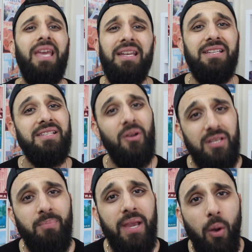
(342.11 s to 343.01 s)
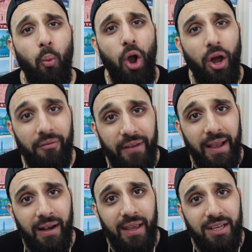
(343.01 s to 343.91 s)
Kid does not speak a word of
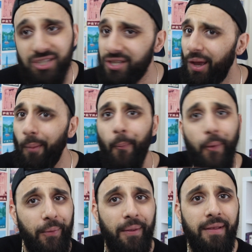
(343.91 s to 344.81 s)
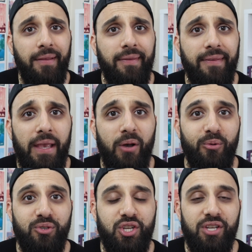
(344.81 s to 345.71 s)
English.
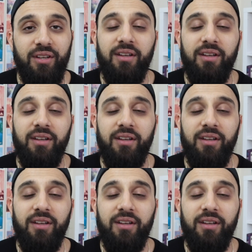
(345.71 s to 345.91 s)
Zilch.